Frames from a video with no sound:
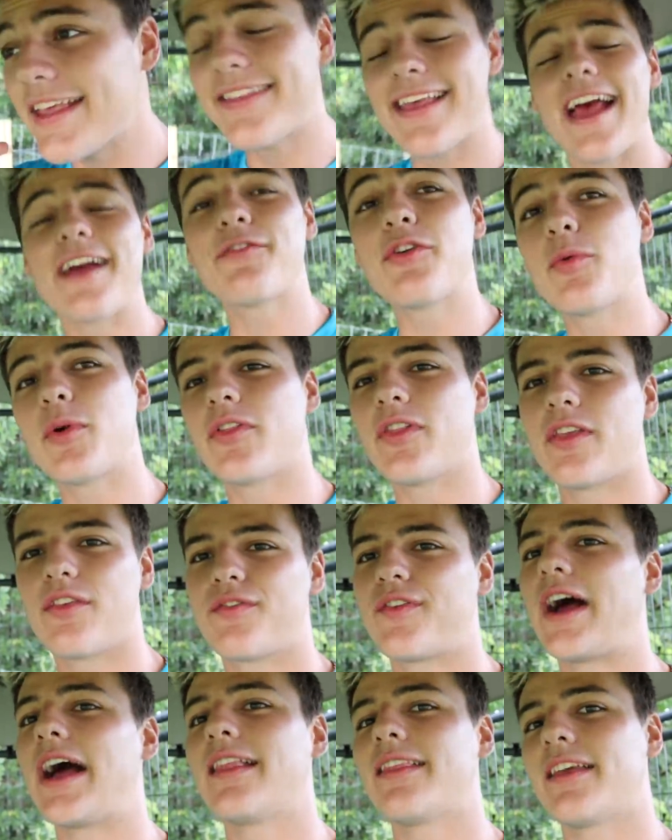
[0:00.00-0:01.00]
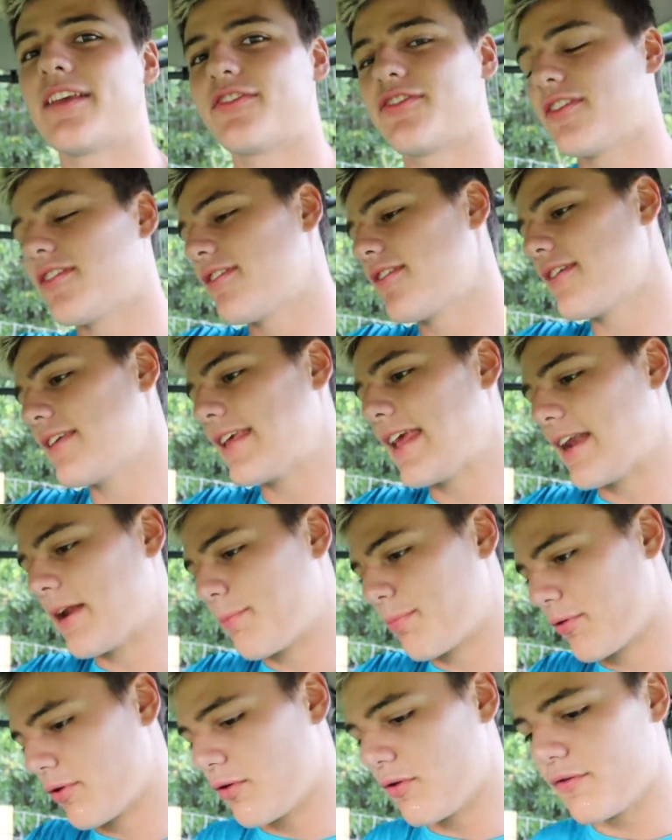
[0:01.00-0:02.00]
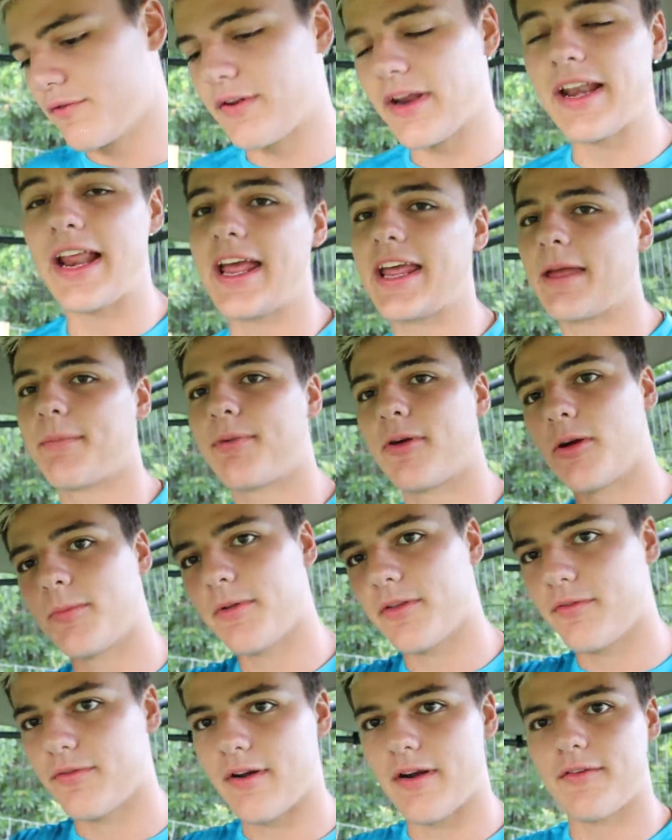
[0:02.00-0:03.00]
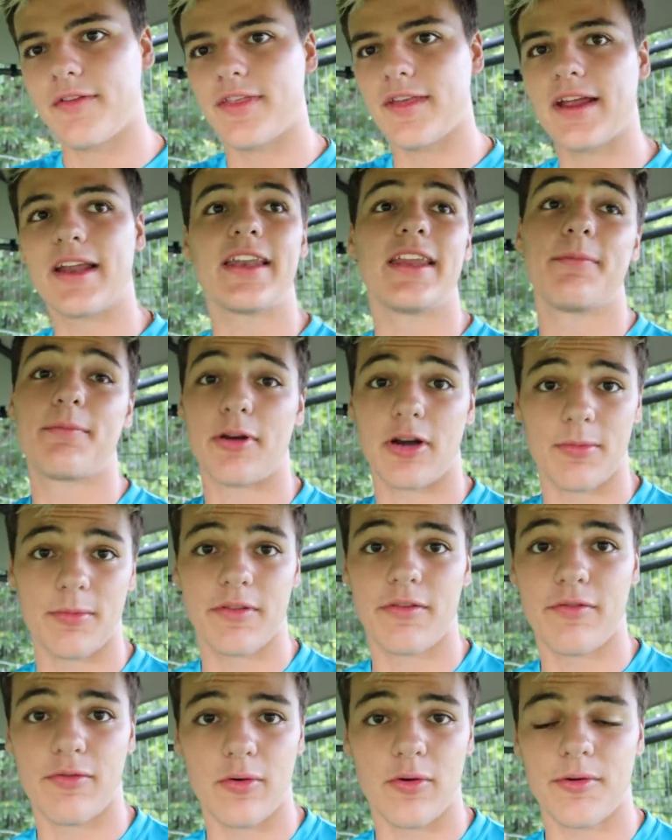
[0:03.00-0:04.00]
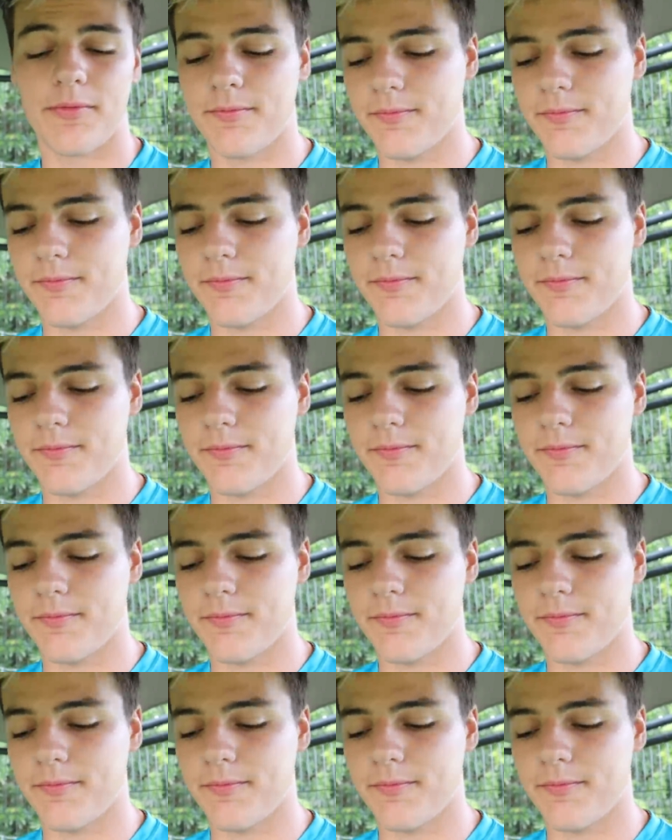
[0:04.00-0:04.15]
is every one of these violations get approved and I get permits for everything I need permits for.